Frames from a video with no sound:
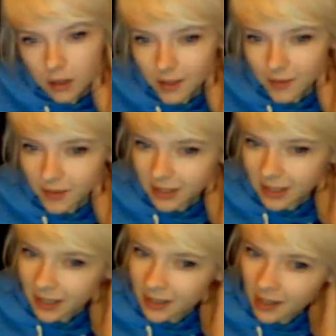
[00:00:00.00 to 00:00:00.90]
I feel
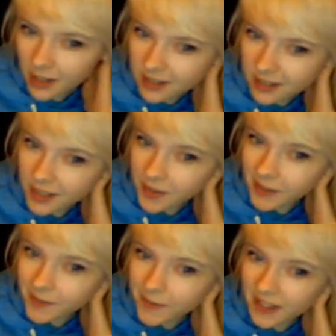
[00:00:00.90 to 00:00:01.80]
like gusto
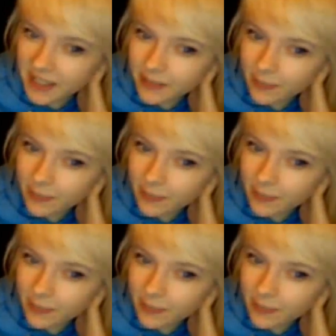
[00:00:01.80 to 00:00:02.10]
in a face